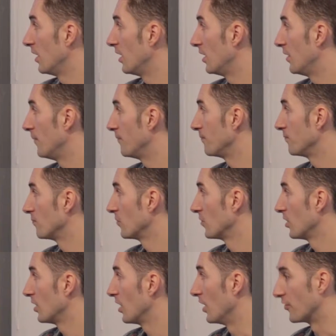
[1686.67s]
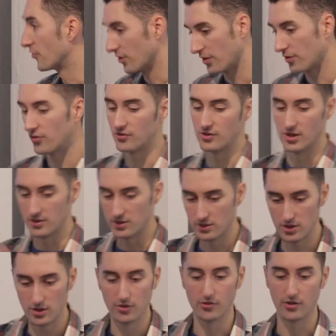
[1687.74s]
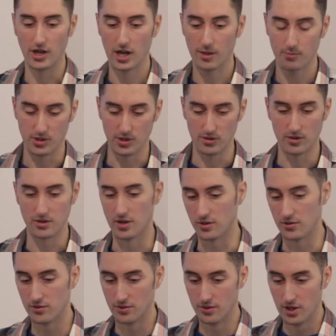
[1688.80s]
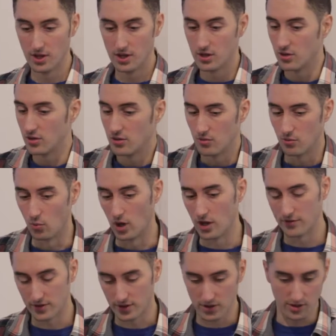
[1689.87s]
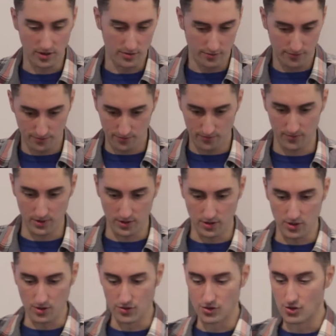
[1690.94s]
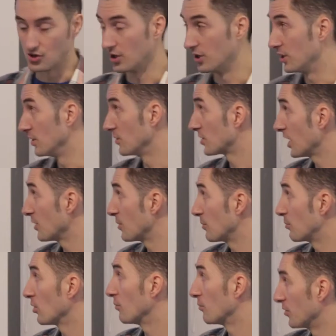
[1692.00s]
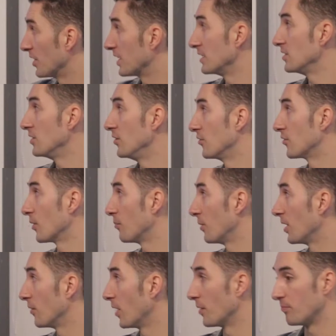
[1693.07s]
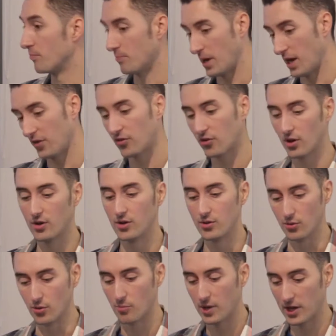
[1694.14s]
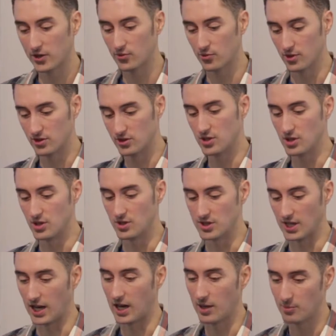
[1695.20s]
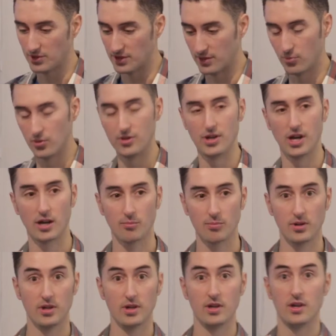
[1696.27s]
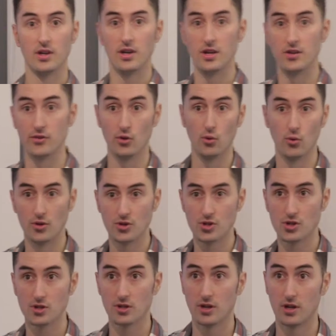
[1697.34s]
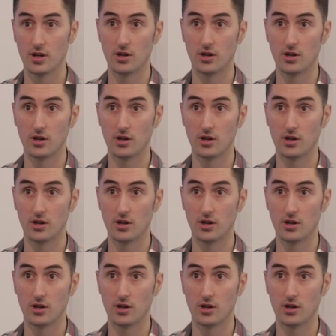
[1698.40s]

And so this is, use the app and whatever kind of user journey you take people on, but they use a passcode or a password to use the app, and then when the app is launched,